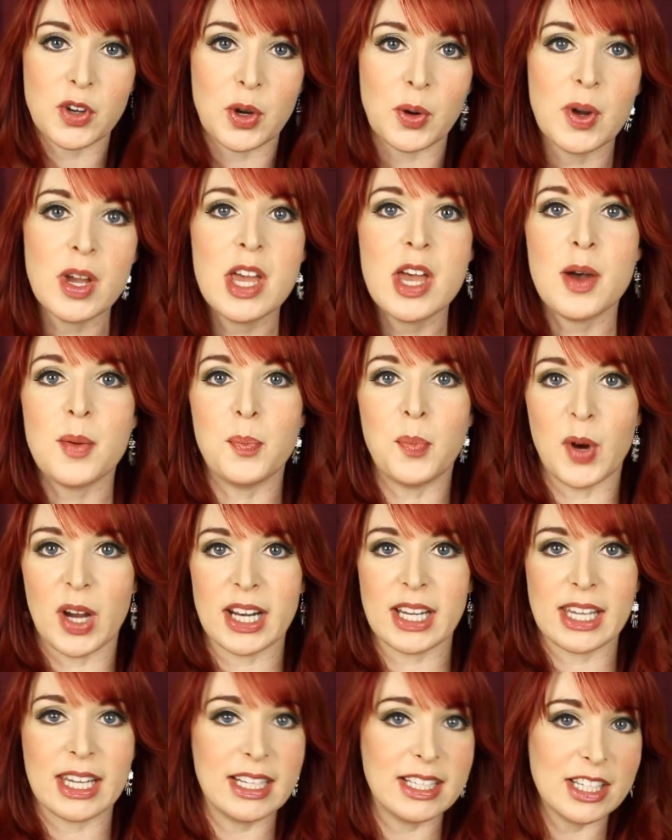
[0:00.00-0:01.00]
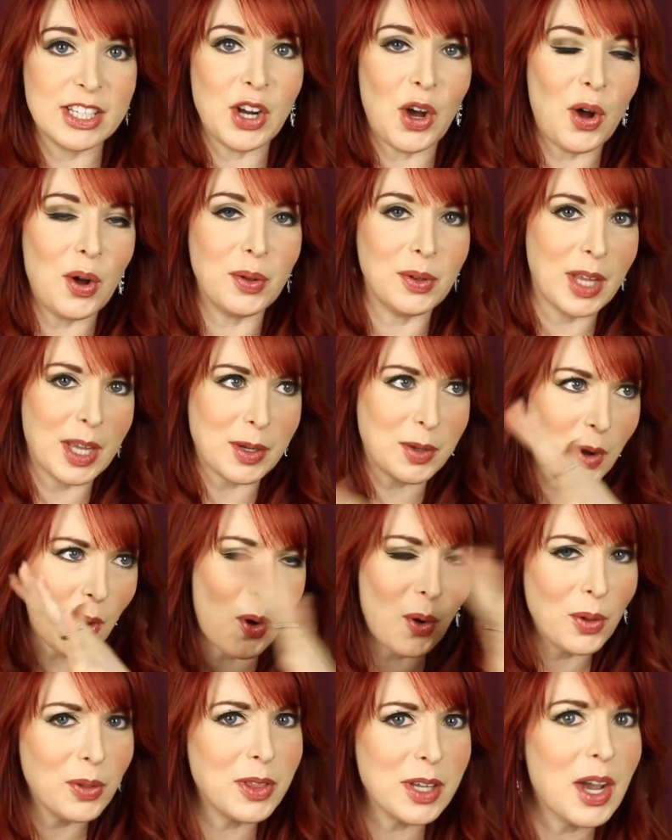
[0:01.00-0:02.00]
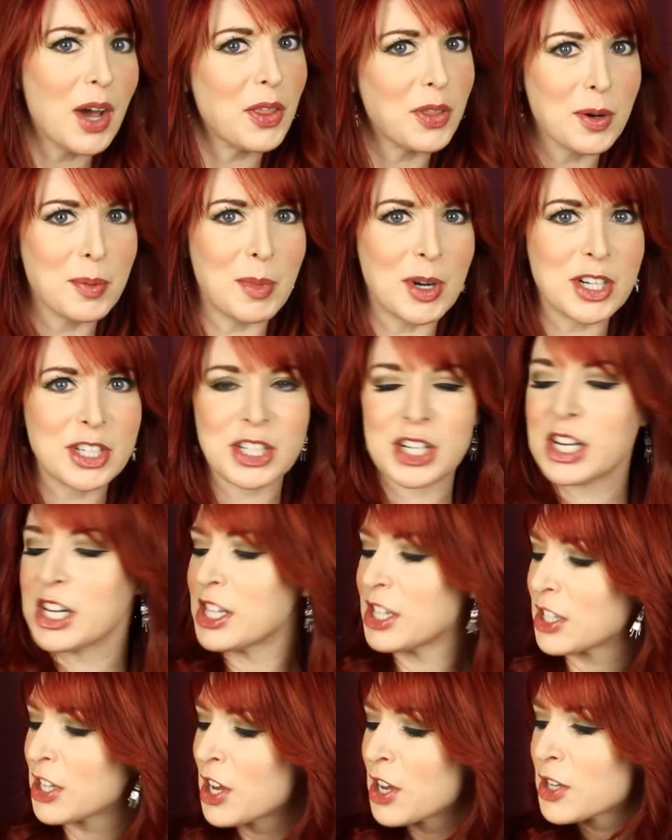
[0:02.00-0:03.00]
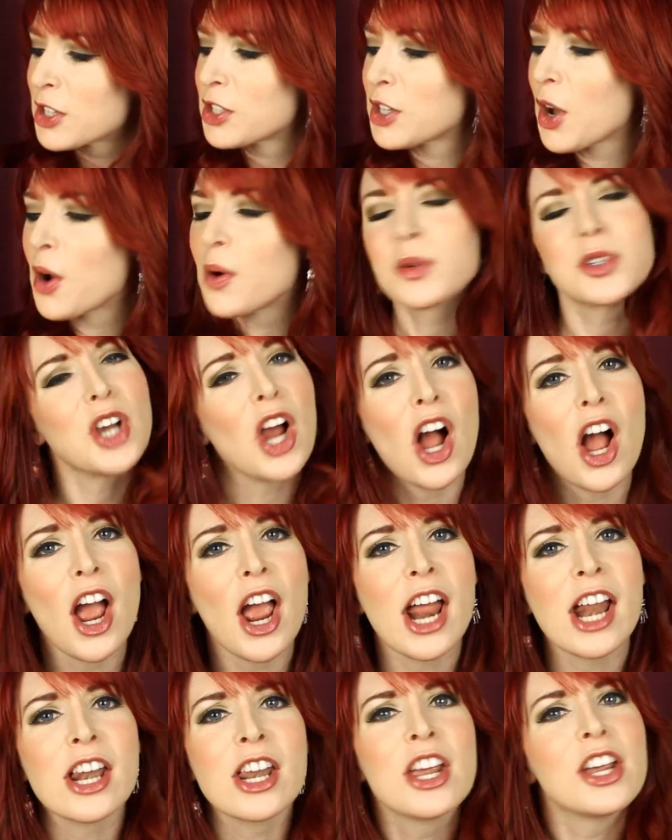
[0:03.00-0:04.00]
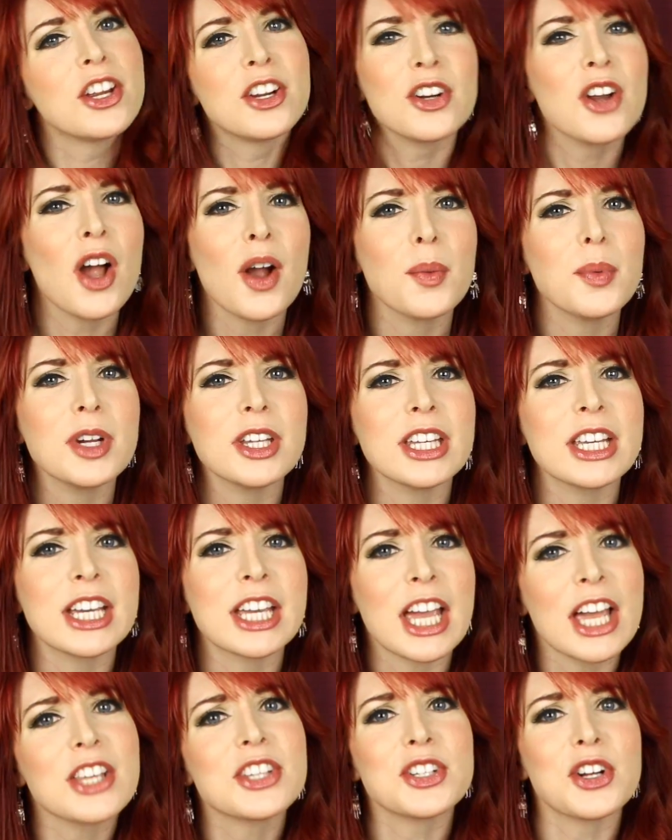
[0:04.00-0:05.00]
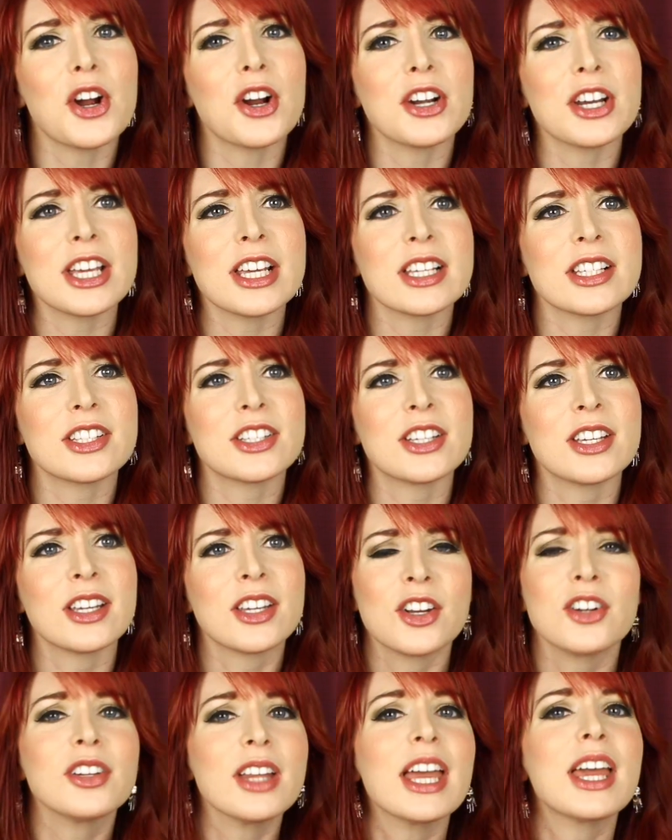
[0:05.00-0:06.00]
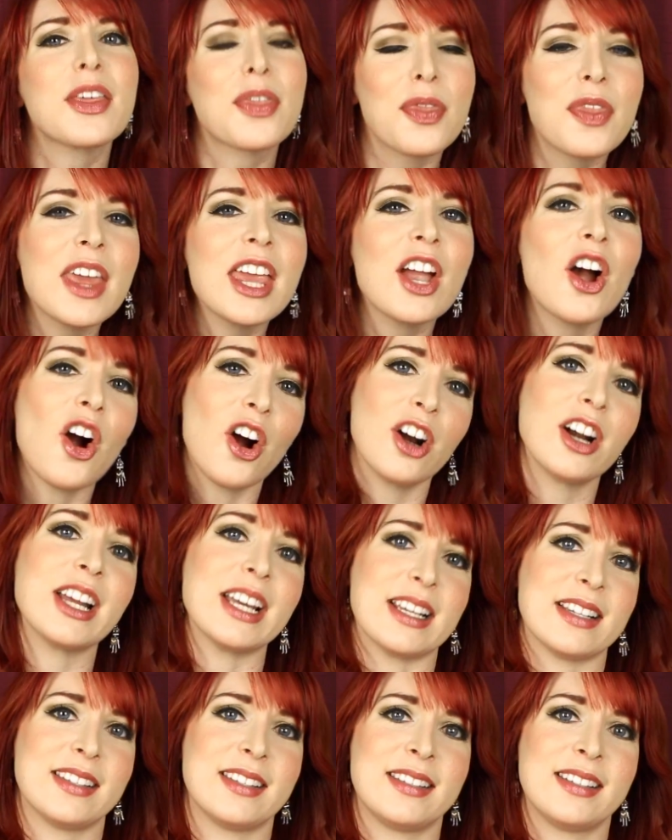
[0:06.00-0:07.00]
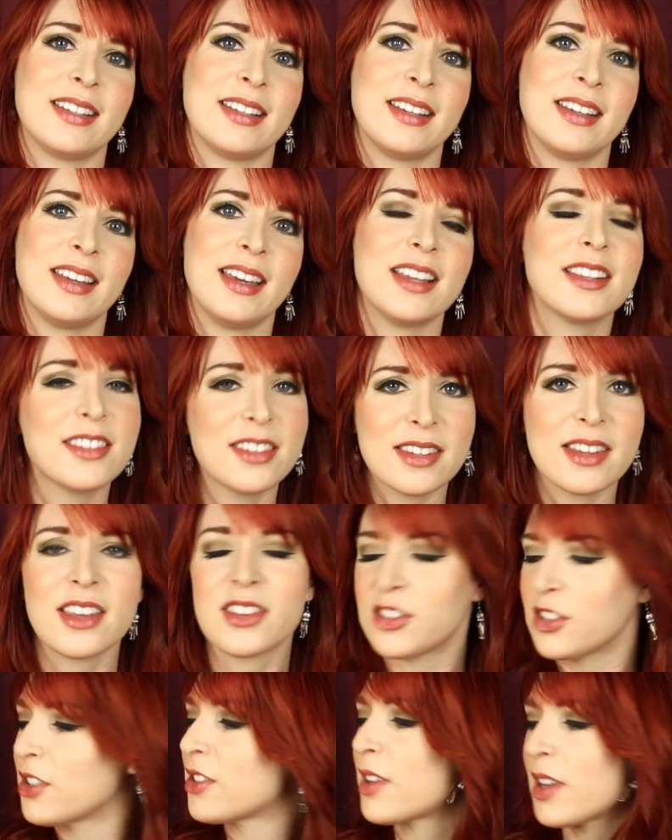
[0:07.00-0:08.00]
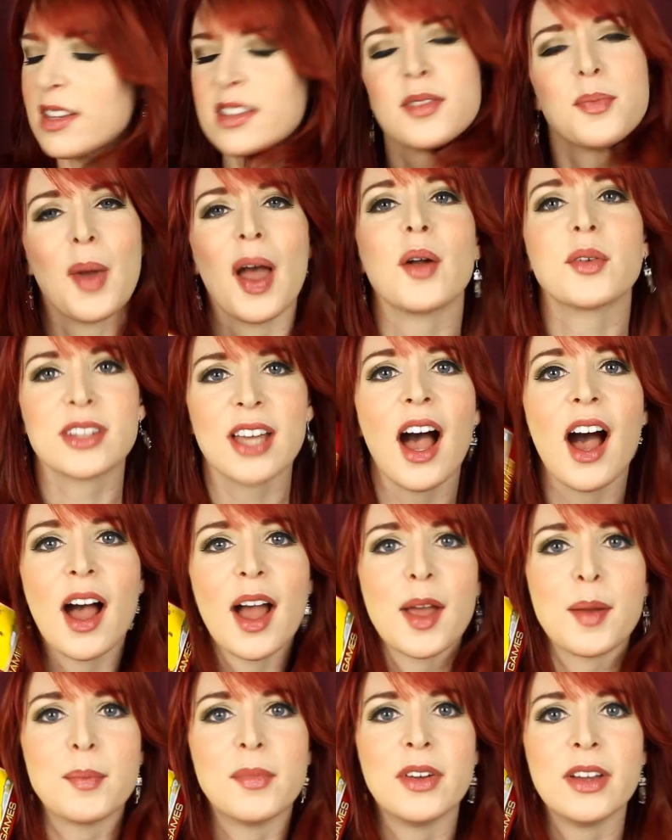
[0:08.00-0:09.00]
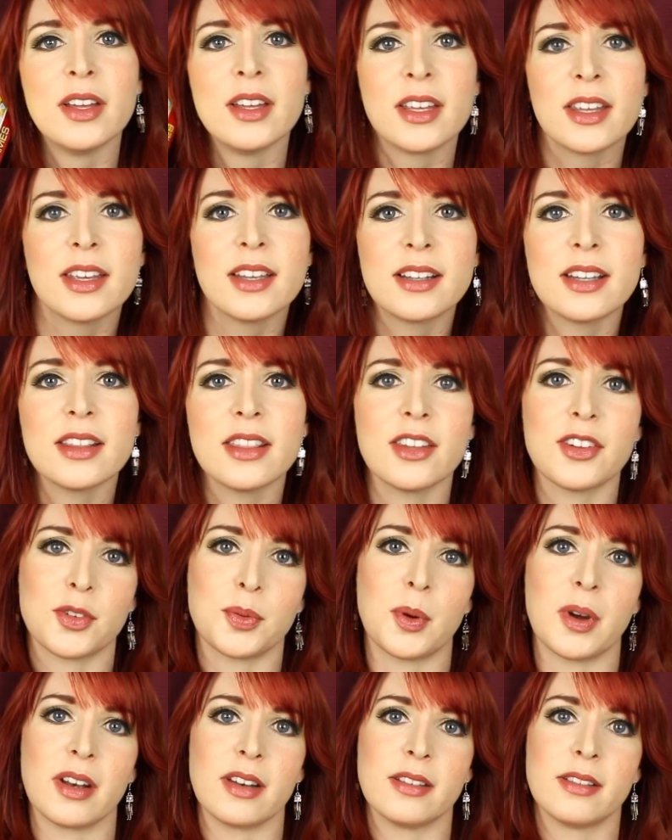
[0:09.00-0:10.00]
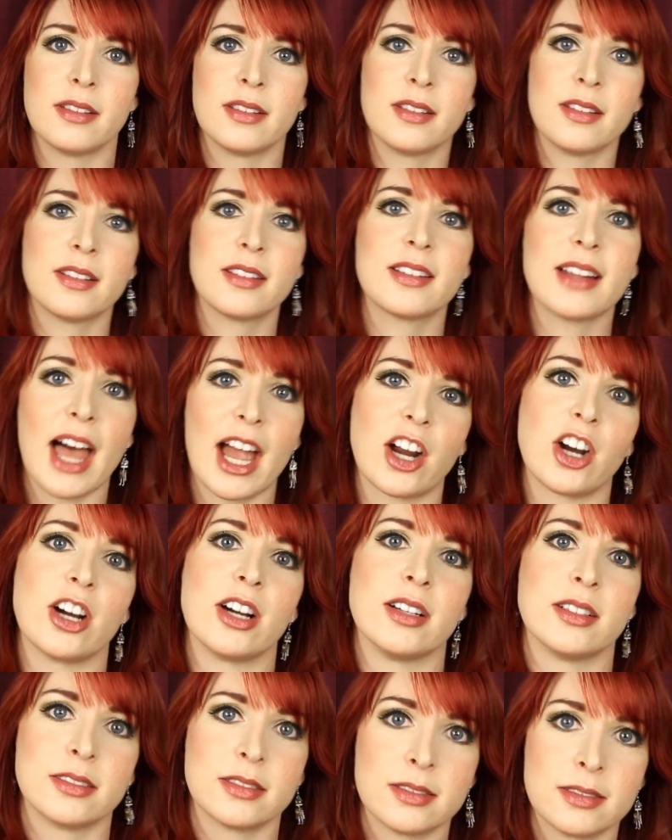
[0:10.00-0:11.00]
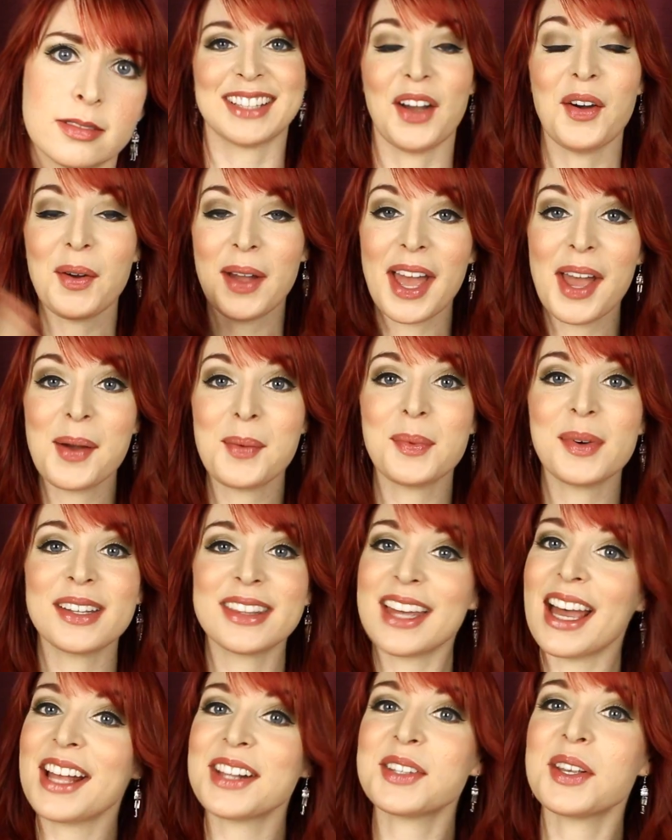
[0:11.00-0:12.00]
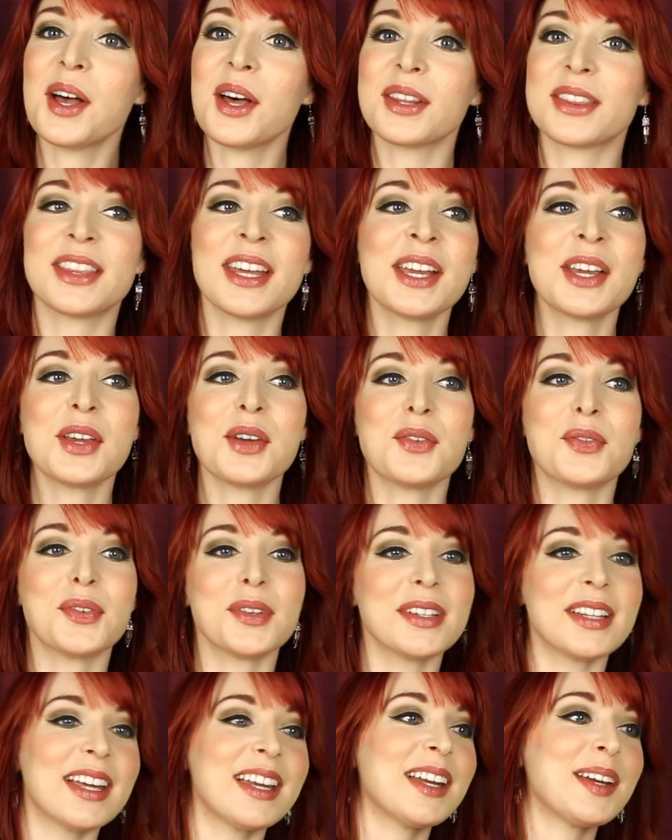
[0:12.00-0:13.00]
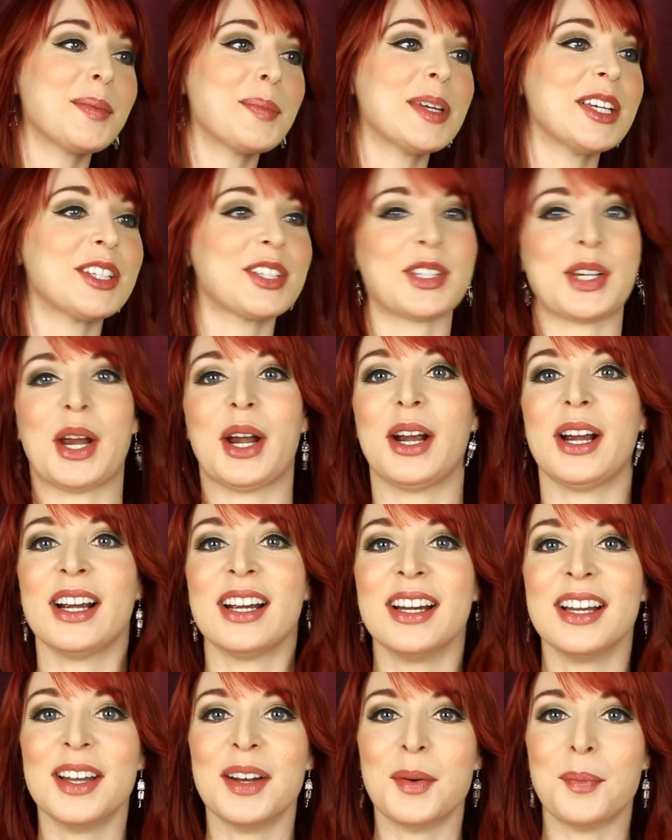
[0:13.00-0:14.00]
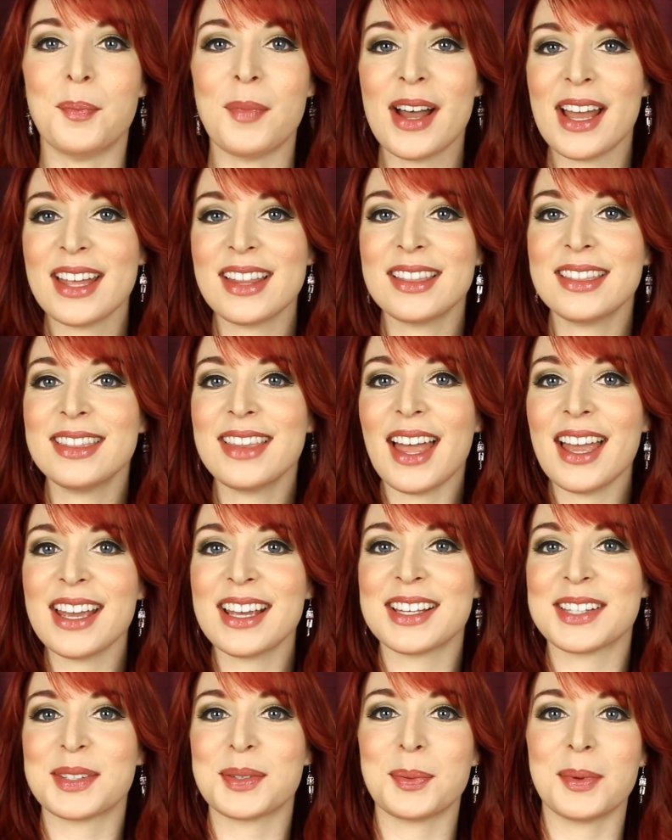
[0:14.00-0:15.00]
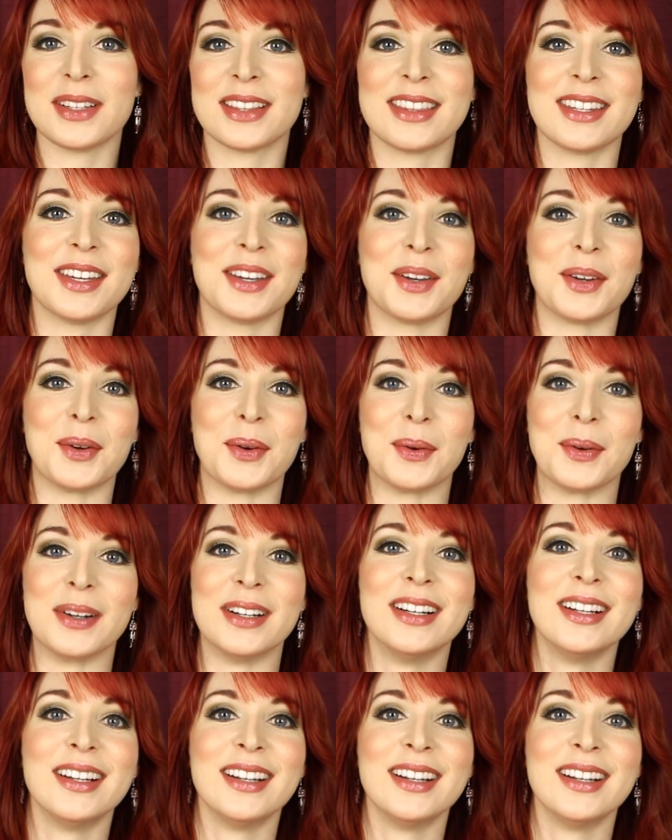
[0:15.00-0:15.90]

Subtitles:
Fu, but he did like all the other Munchkins. So John, you're not really a guest artist, you're like the artist. It's about time you did this one, slacker. Okay, well that's all. Thank you for letting me share my likes with you.